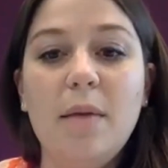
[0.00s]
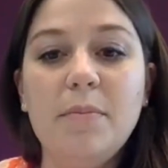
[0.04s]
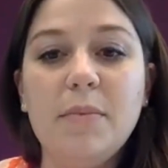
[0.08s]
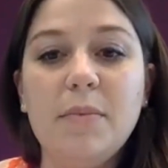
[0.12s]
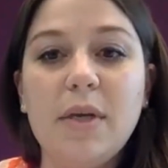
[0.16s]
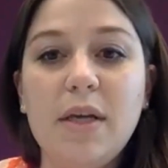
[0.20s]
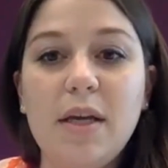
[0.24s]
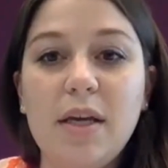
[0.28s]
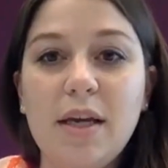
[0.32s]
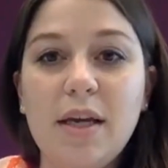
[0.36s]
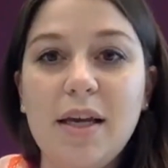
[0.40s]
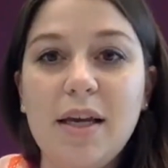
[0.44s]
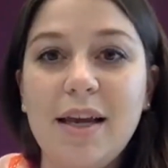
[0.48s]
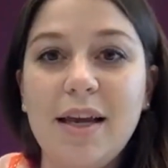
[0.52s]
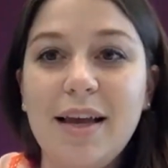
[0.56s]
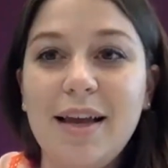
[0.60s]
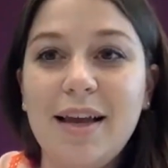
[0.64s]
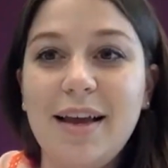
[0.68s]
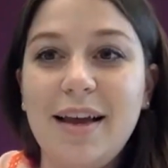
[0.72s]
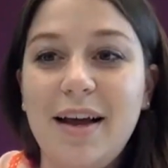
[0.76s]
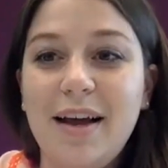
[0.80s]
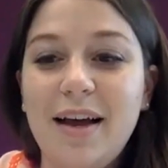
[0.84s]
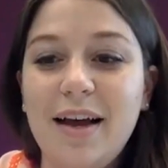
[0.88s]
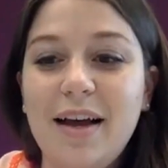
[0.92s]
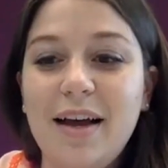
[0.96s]
he
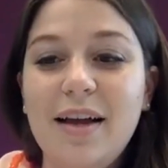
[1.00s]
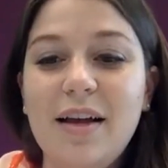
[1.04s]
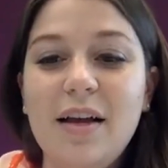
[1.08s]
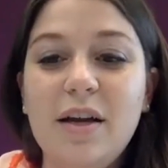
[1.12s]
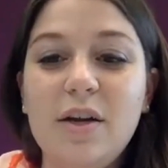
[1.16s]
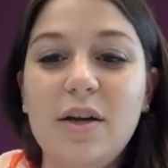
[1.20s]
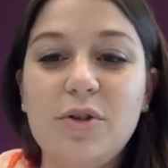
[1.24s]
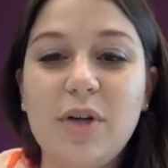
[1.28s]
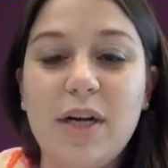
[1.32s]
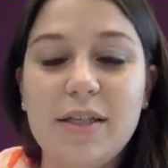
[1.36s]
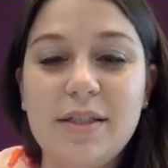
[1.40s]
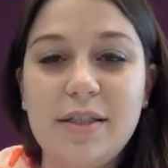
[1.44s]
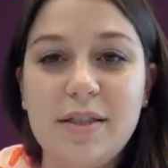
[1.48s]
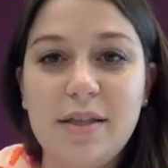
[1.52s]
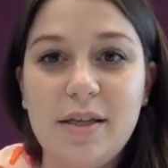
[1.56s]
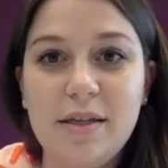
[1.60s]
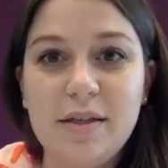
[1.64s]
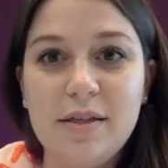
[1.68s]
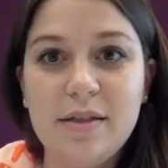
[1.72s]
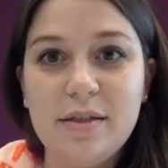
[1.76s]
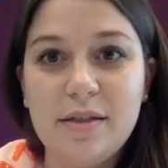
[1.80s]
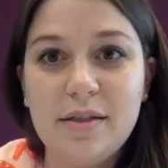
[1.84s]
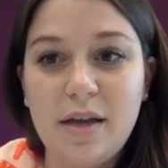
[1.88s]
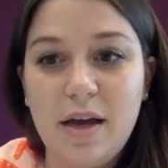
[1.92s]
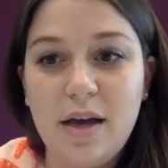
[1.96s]

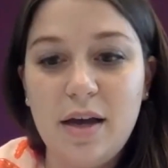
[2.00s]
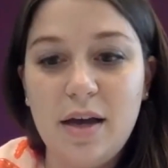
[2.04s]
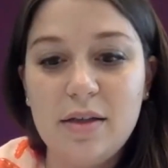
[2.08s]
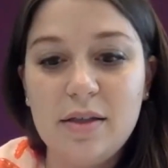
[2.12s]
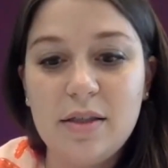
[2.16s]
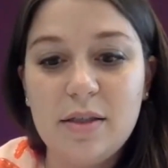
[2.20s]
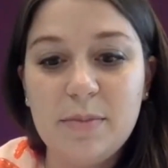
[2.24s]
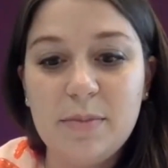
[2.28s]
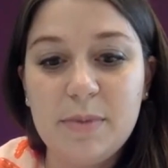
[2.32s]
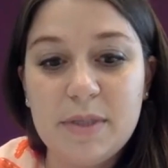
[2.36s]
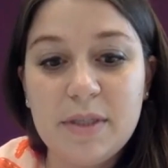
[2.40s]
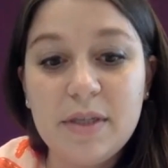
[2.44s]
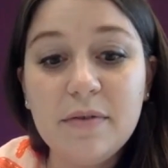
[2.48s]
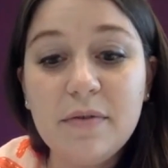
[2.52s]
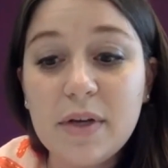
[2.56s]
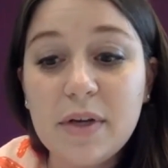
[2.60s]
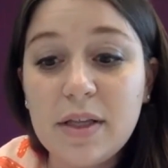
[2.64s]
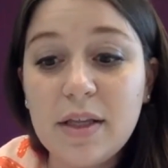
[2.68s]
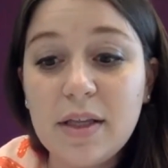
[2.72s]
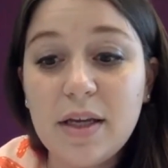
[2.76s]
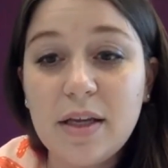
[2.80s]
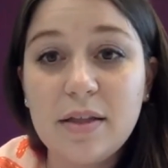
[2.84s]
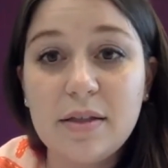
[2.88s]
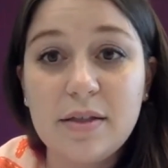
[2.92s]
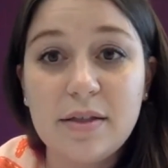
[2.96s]
addresses
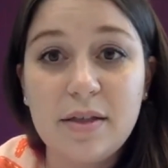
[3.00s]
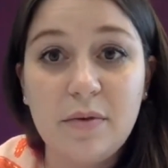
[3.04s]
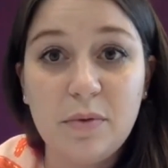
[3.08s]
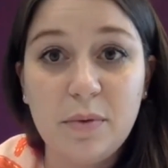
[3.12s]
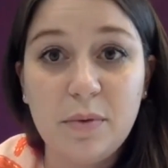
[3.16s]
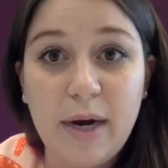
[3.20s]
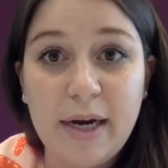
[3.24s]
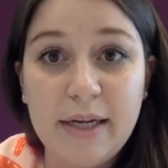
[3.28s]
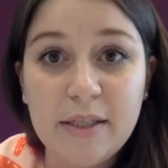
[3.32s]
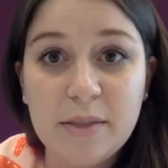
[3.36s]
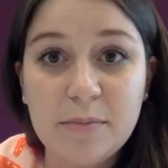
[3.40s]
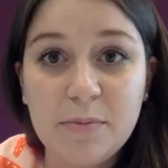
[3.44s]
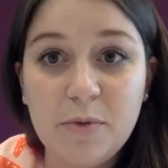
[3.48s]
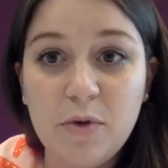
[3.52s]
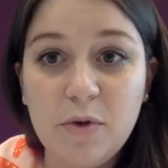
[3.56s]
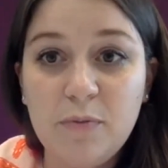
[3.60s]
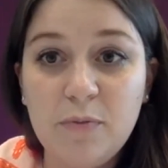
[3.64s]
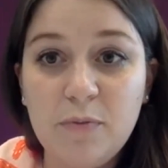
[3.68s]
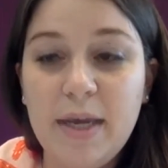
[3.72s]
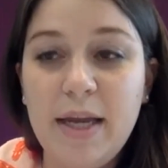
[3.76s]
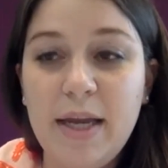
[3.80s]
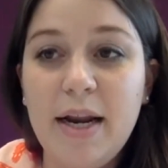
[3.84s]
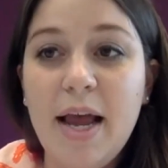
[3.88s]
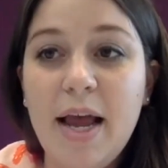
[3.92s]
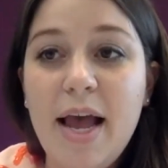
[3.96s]
specifically the civil rights
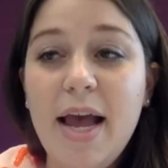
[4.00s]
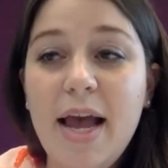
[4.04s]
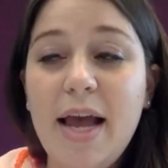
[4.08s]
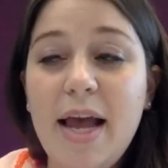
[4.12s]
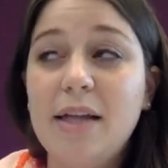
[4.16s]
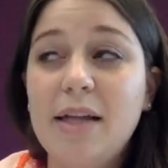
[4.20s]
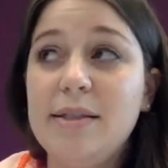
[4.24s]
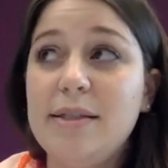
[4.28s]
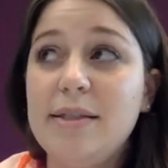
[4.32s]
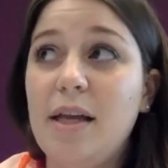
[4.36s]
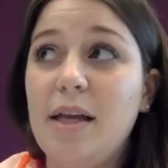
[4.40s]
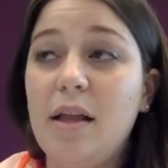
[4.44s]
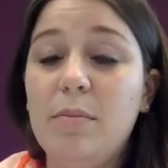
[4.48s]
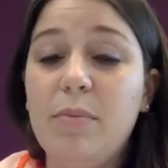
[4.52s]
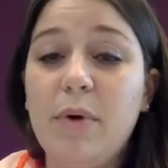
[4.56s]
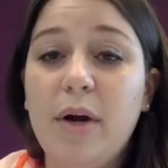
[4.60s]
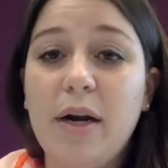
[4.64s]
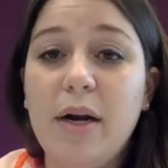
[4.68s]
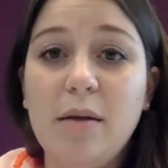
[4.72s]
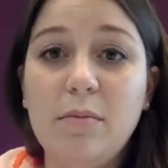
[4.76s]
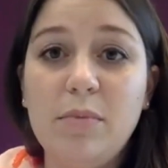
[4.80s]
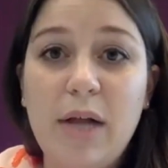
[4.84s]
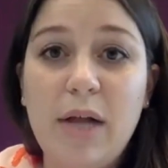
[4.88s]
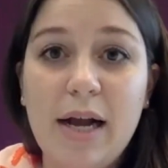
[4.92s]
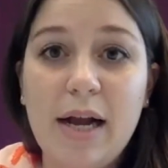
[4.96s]
movement and
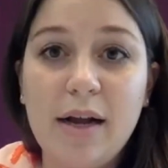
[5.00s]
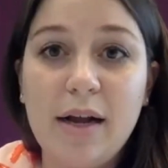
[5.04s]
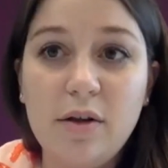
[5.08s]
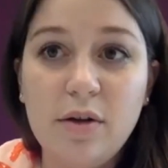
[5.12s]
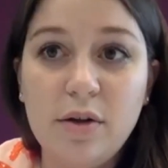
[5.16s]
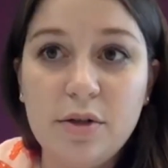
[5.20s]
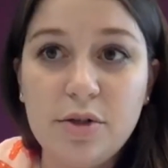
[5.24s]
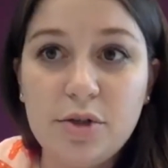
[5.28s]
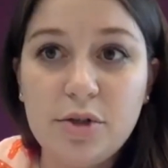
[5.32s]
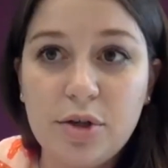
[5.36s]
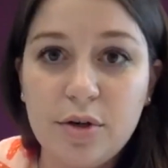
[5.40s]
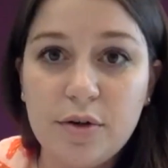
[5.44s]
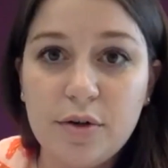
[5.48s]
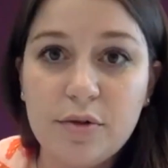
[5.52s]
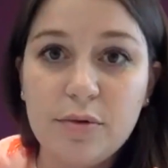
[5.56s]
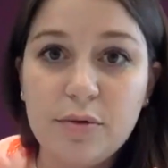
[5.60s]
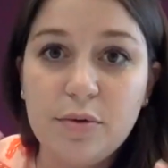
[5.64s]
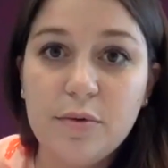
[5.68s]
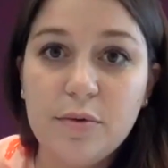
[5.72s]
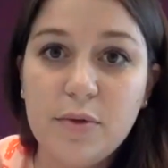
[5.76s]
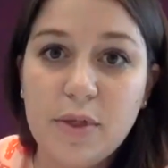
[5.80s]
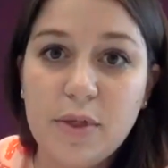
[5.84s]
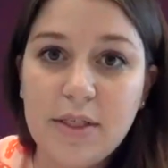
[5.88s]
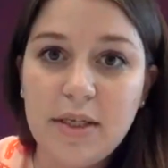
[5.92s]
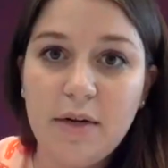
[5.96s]
celebrating Black culture
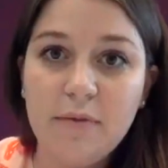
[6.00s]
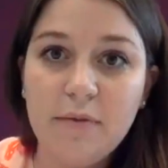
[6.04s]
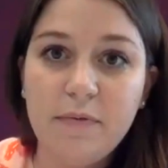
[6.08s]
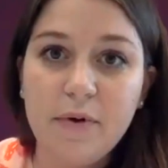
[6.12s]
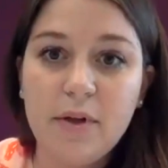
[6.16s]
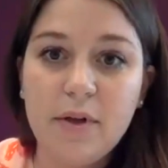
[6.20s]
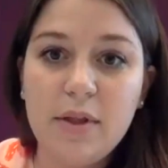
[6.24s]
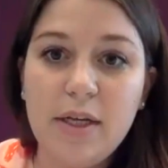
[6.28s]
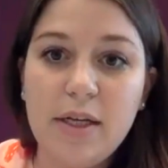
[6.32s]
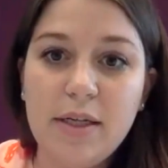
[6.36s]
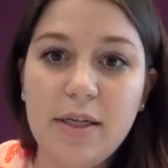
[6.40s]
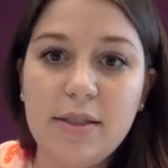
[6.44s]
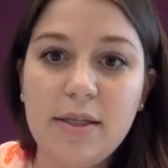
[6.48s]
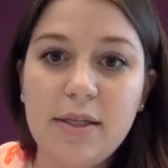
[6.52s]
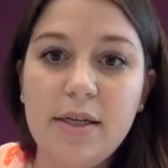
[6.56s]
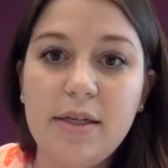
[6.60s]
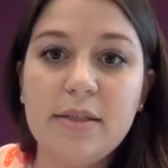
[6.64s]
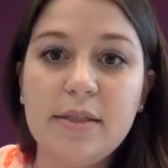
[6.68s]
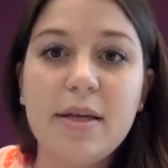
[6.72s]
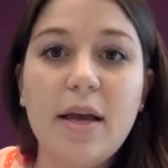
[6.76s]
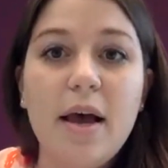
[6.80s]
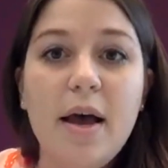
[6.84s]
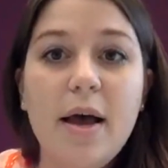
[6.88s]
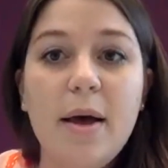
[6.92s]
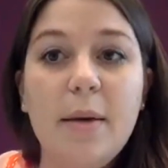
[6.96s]
through these different lenses.